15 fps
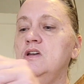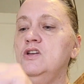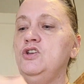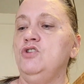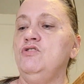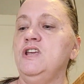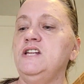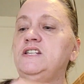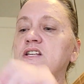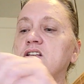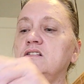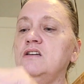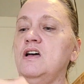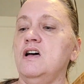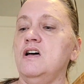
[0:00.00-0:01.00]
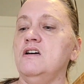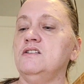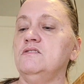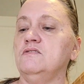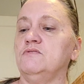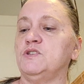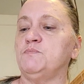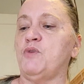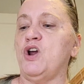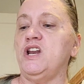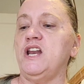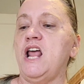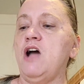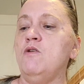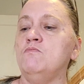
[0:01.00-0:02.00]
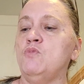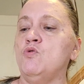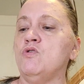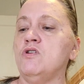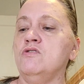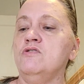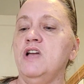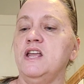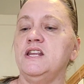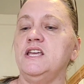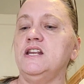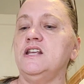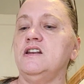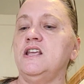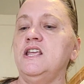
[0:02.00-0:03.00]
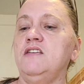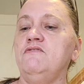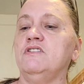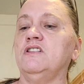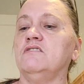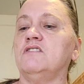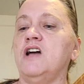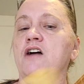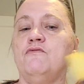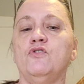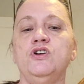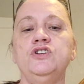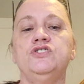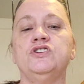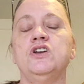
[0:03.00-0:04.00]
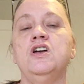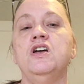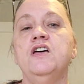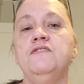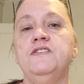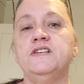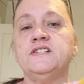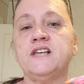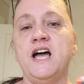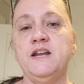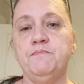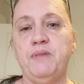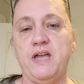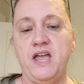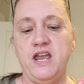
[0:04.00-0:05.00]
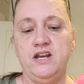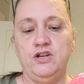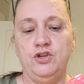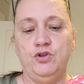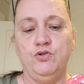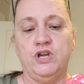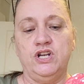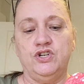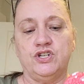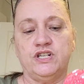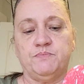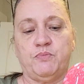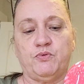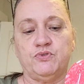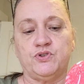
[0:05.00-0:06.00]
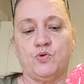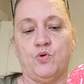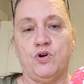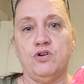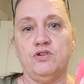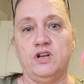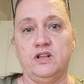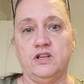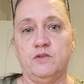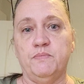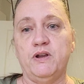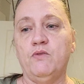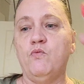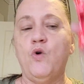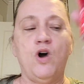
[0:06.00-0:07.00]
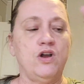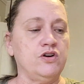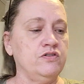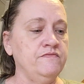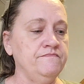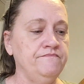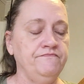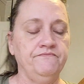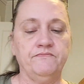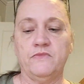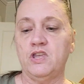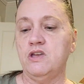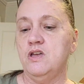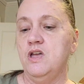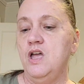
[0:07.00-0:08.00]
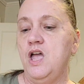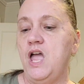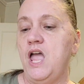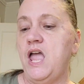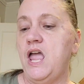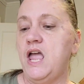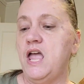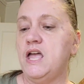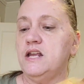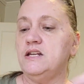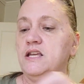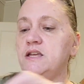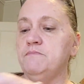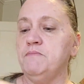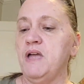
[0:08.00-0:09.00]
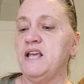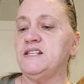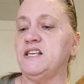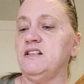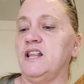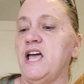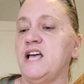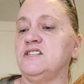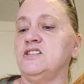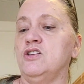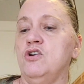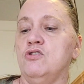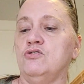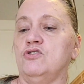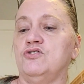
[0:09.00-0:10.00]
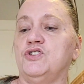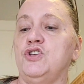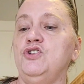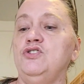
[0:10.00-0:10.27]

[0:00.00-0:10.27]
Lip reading: you need to spread it out more and get it even coverage. This kind of paint, you can just squirt a little bit of water and it makes it last longer. So